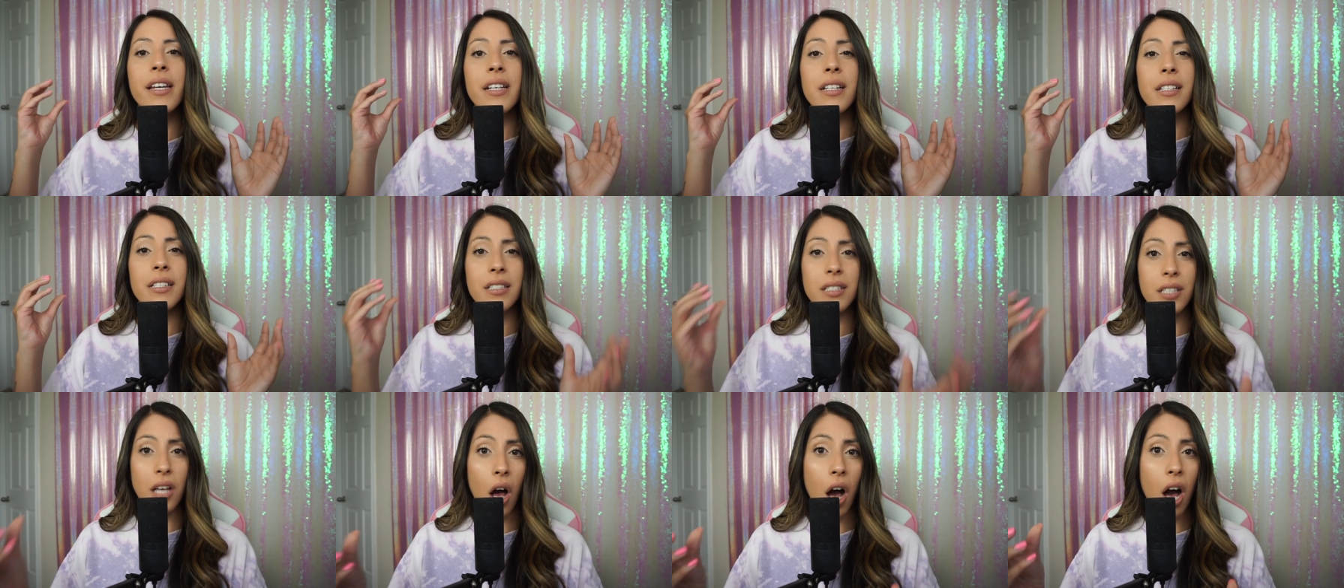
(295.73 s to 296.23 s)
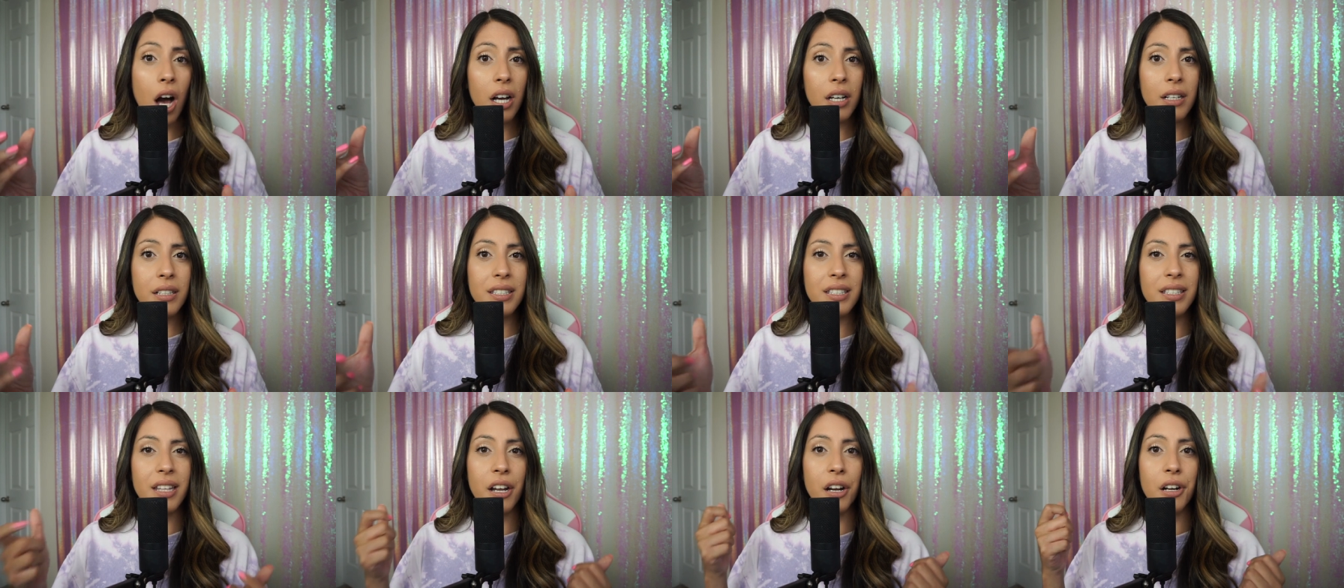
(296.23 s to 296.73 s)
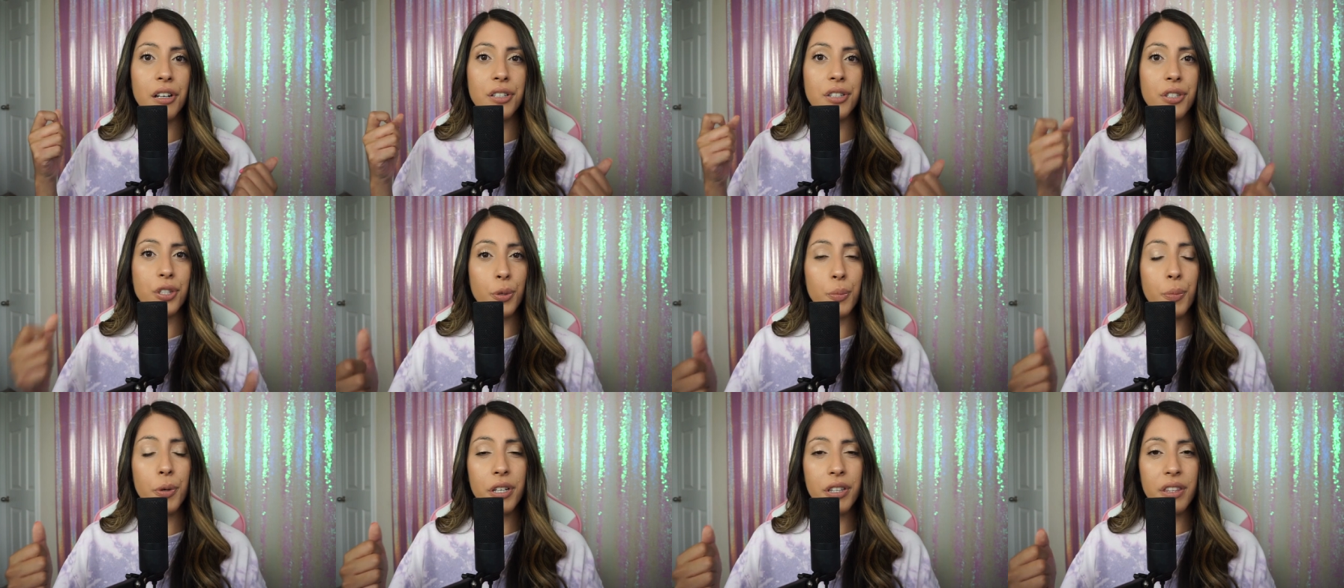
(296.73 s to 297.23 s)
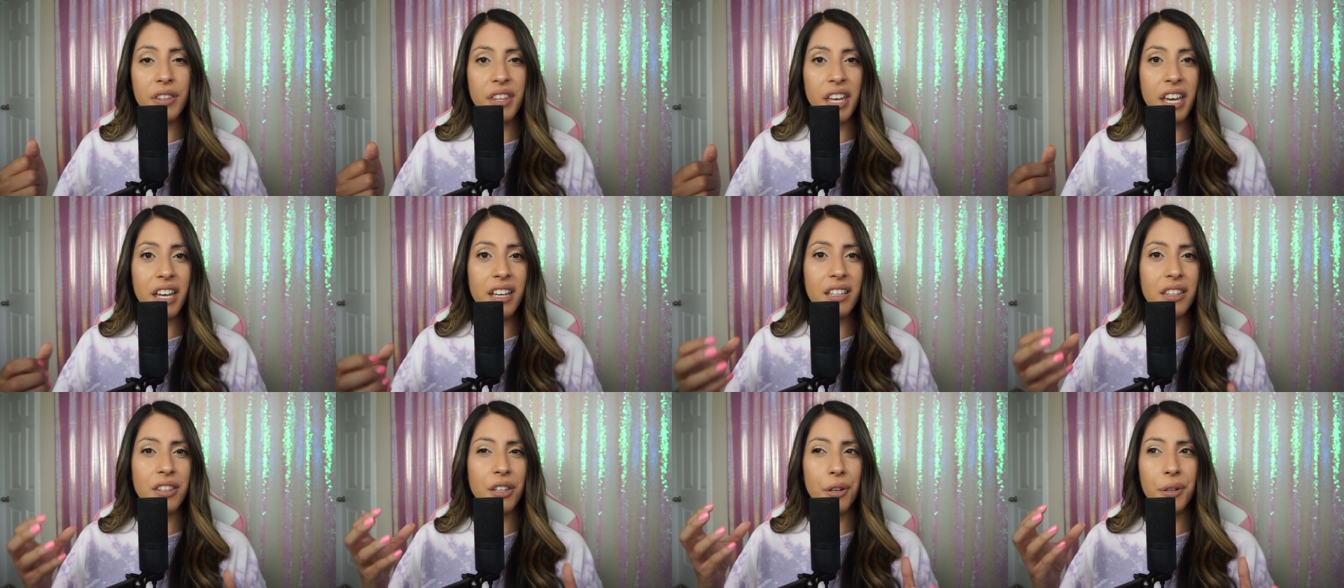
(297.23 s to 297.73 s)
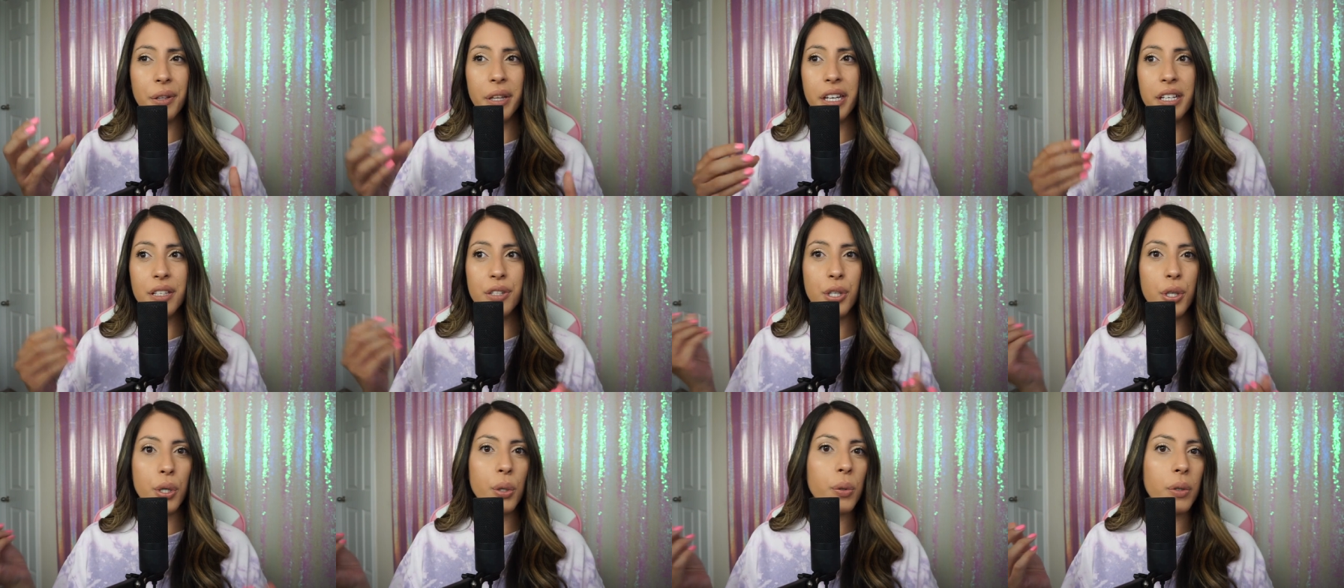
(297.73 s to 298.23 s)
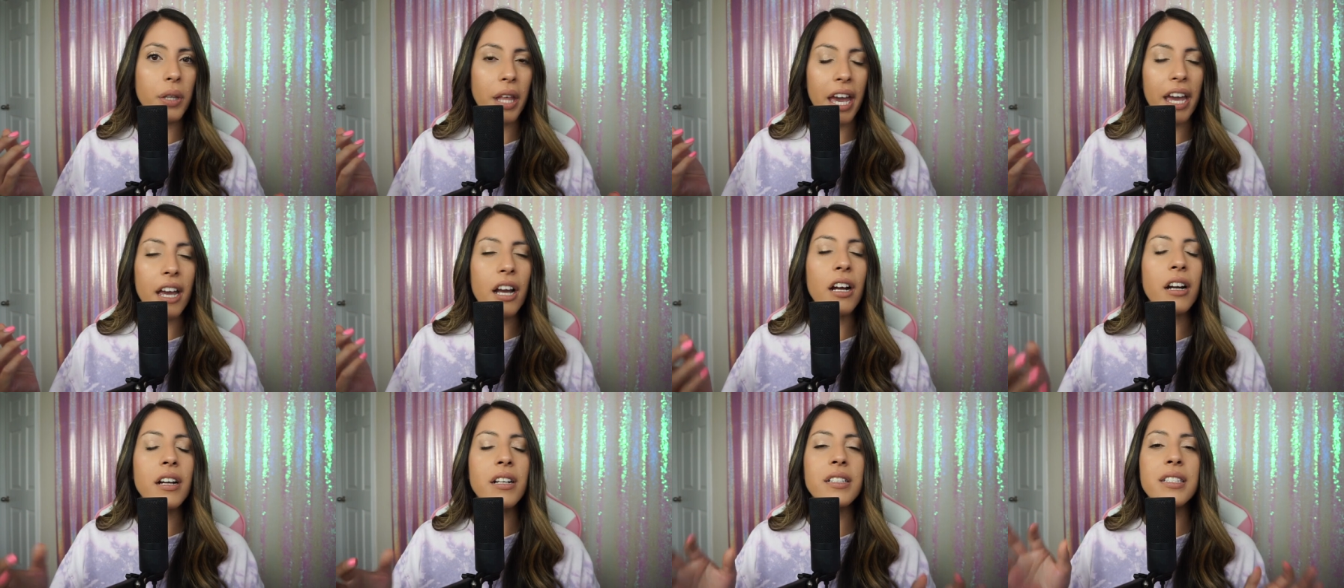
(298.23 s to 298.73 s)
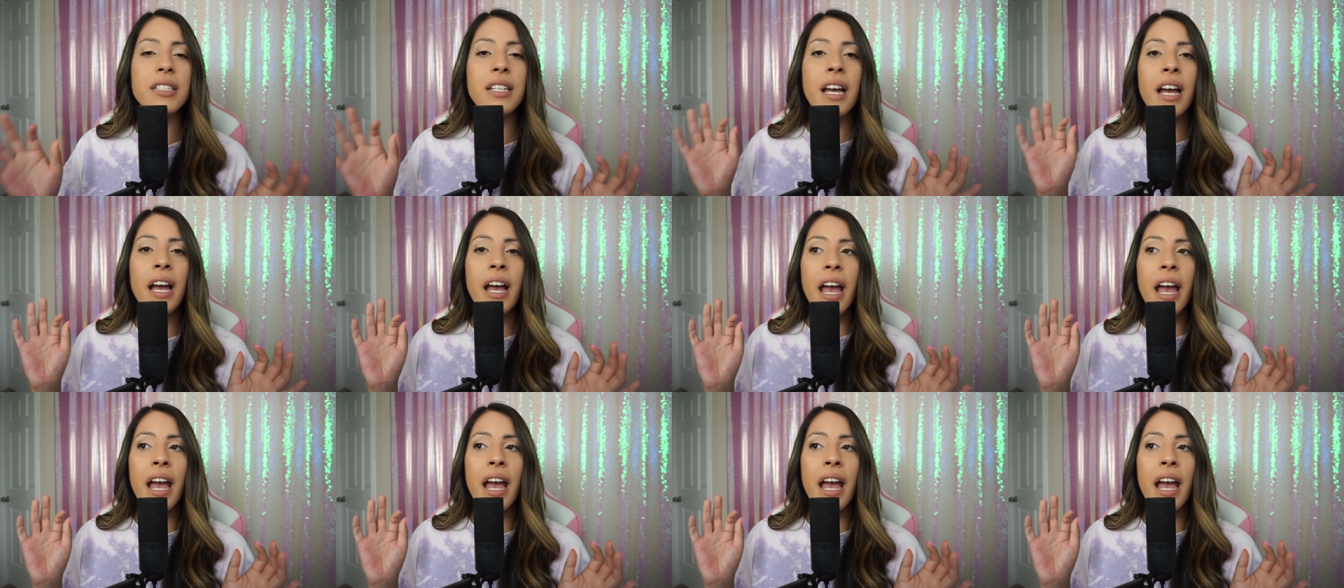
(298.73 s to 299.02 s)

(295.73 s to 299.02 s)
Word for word: socks that are super thick. They're like two layers.